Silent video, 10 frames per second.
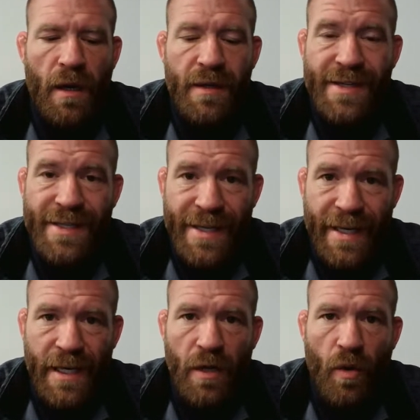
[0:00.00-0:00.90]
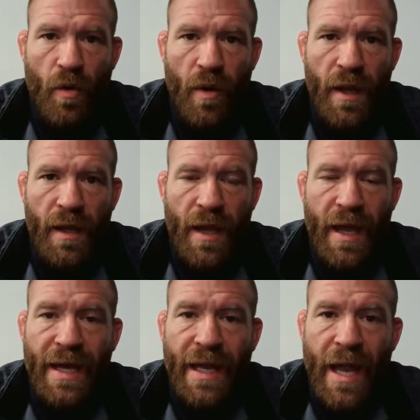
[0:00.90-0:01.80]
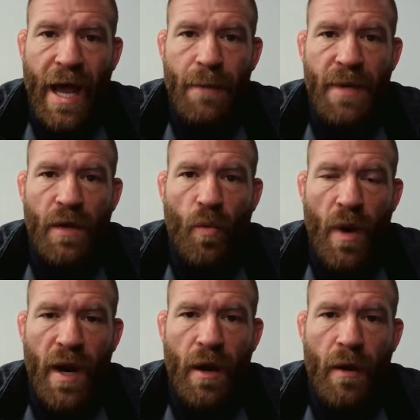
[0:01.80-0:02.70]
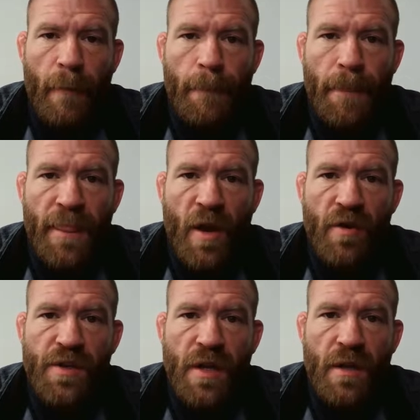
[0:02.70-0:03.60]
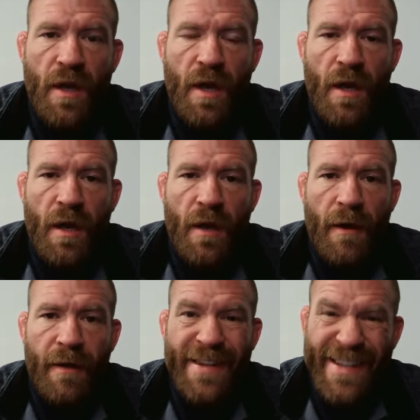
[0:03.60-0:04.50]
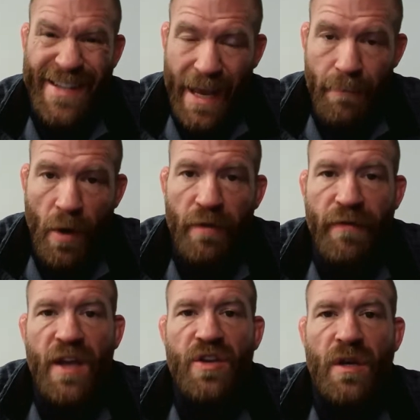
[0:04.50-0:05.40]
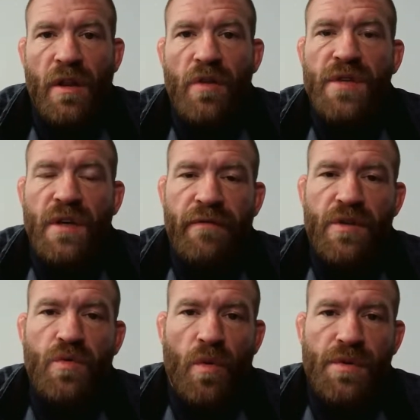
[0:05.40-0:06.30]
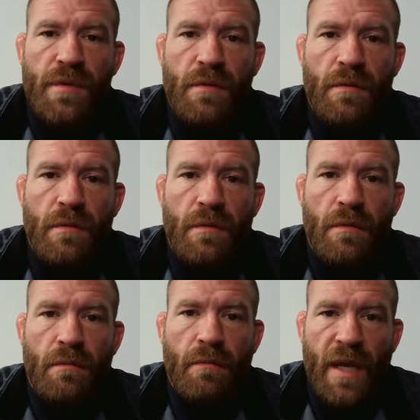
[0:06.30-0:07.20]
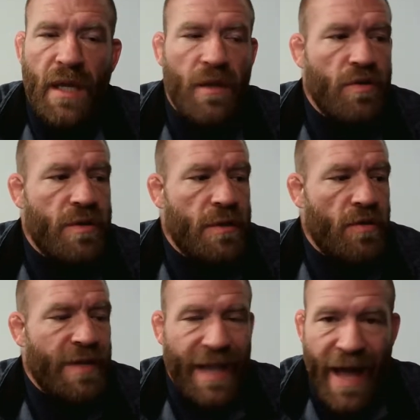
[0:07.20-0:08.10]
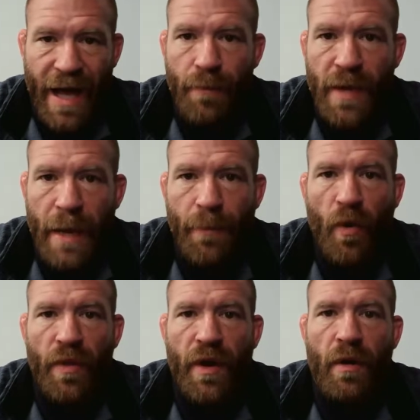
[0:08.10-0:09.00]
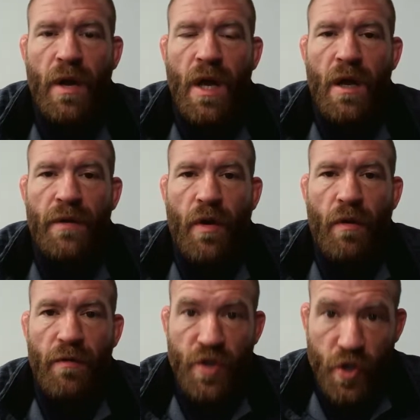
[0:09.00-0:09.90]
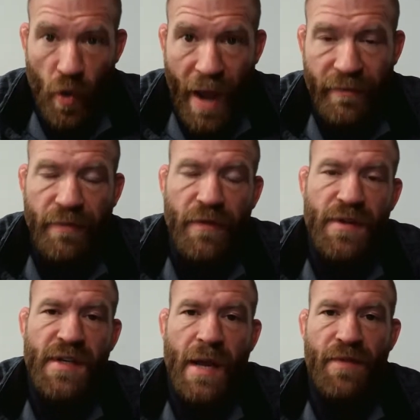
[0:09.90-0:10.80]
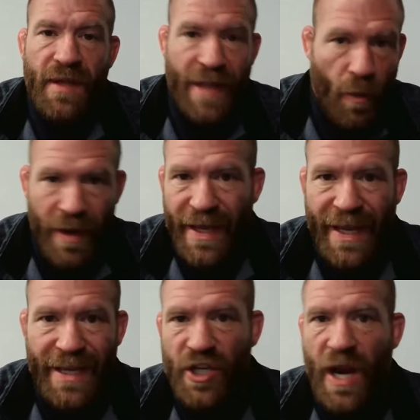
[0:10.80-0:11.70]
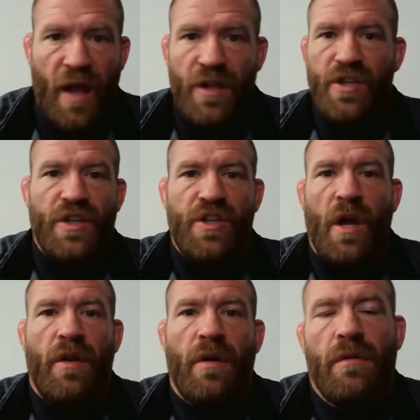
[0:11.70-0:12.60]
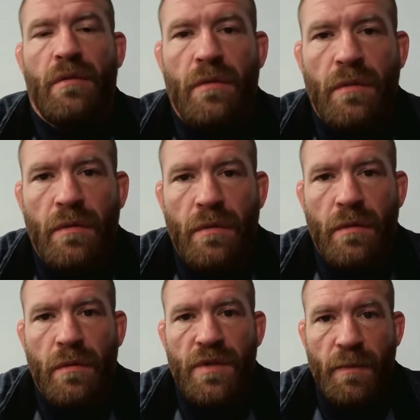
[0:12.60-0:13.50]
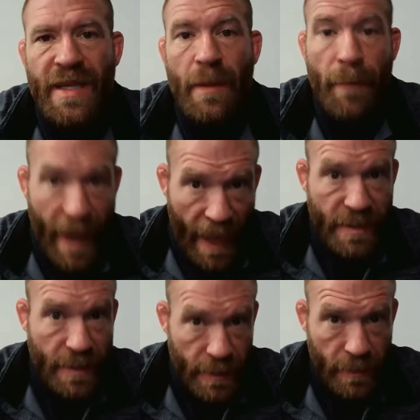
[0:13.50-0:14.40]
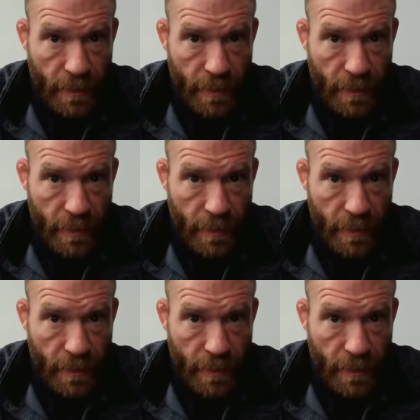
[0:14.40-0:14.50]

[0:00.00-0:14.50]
city or a climate where there's the same motivation of those individuals, meaning there's a lot of people that are striving for the same thing. That way they can challenge each other to be the best.